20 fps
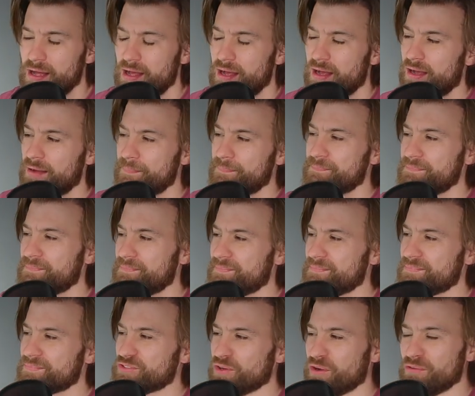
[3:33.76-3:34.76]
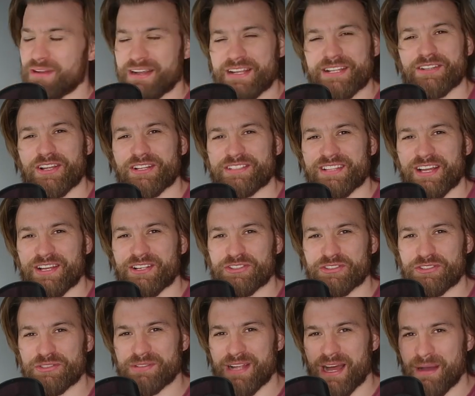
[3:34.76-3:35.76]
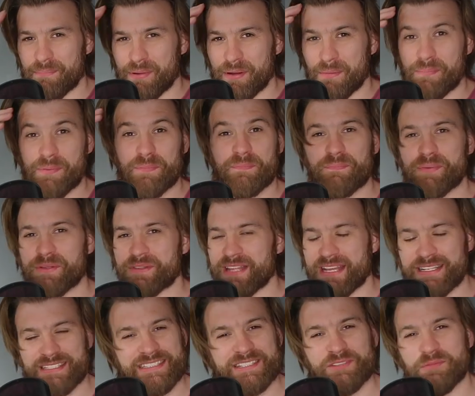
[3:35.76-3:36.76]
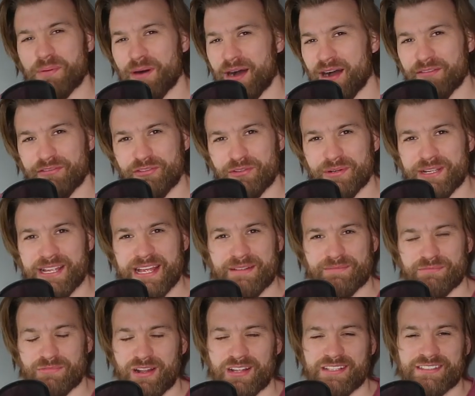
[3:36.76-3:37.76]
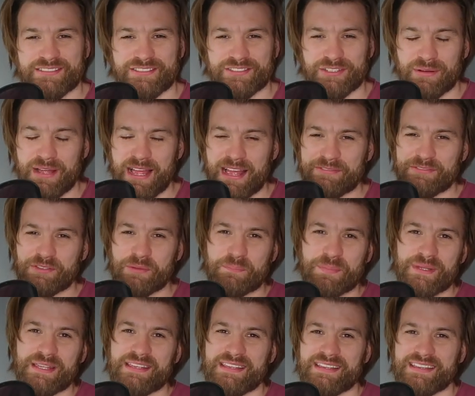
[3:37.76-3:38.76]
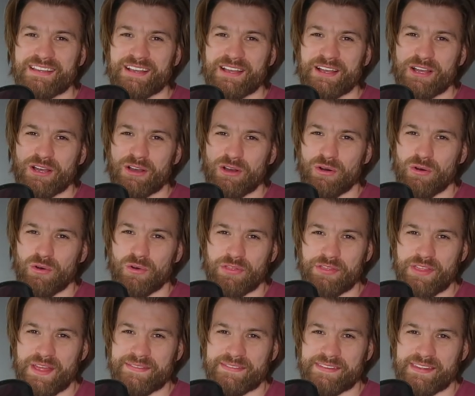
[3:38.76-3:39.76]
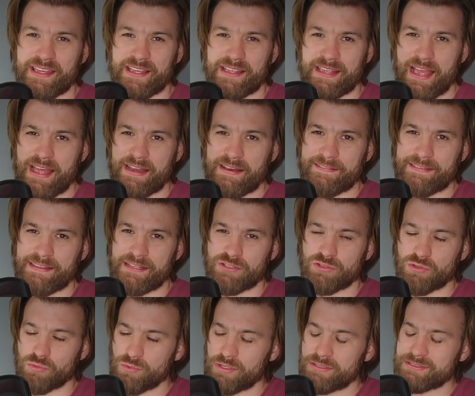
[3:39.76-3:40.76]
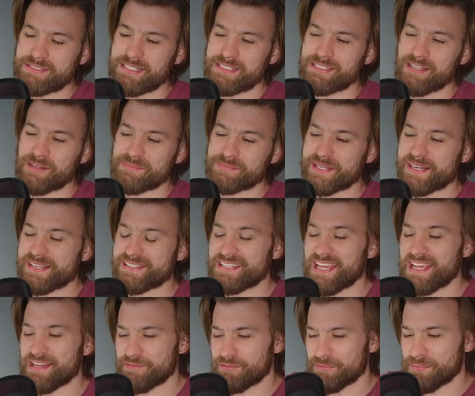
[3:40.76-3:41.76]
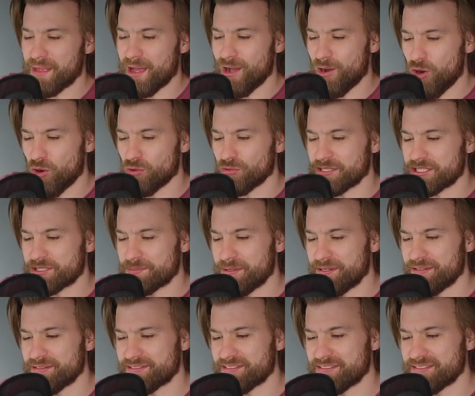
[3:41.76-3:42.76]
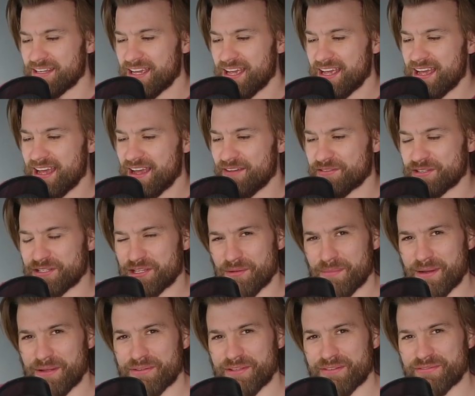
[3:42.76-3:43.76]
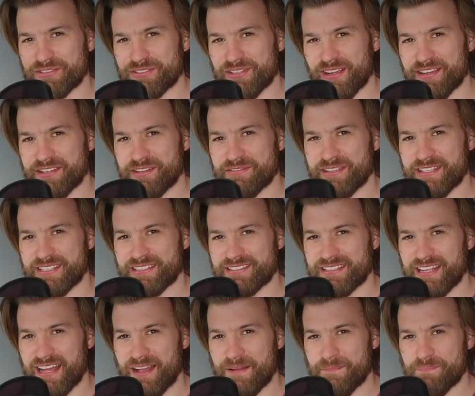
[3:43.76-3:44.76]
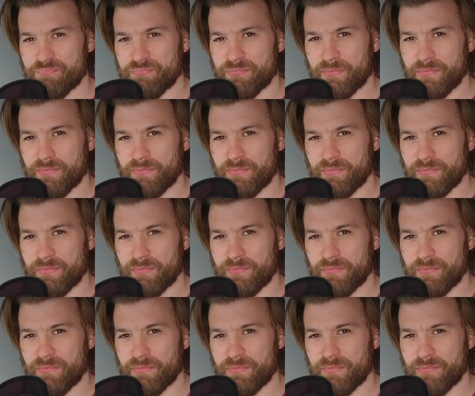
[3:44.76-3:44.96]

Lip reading: So I recognize that I can do that, but that's still part of who I am, right? So I have to be authentic. And I think the one thing that I'm going to take from that whole experience, having come out the other side of it, is that